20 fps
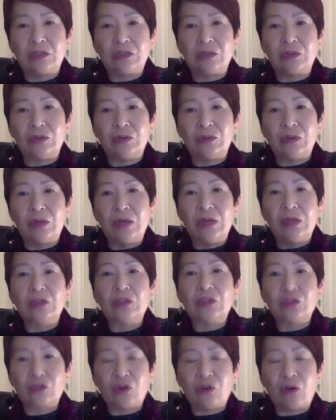to
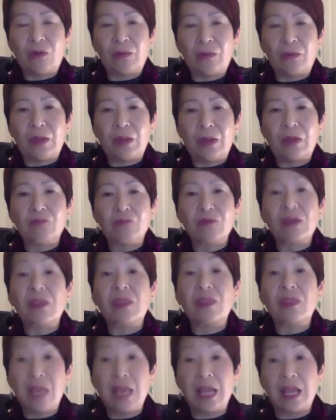stop and
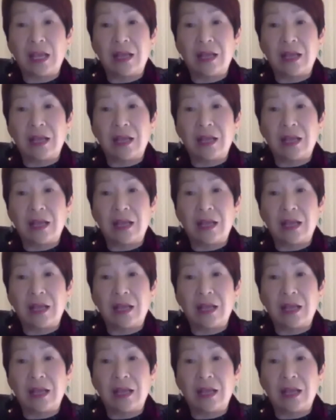rethink